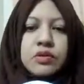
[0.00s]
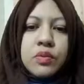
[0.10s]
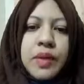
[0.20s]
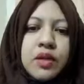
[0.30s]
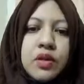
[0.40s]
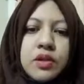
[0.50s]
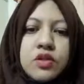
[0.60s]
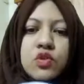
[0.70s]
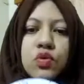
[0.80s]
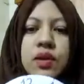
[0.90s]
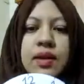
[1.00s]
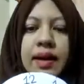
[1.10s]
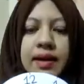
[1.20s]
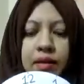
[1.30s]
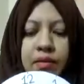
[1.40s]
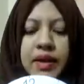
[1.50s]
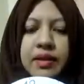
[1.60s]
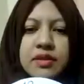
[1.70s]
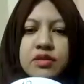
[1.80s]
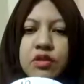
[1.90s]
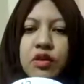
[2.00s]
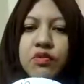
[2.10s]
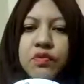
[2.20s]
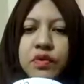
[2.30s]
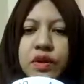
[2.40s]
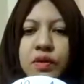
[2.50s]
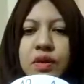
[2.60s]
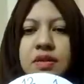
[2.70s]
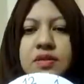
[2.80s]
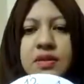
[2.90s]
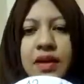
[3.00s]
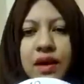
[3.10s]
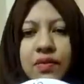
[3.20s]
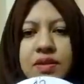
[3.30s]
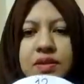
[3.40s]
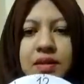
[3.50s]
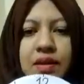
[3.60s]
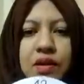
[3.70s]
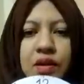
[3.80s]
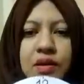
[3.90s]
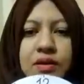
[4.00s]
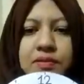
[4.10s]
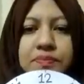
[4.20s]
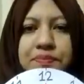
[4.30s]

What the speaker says: So my dear student, I have made this clock for you. So how is the clock?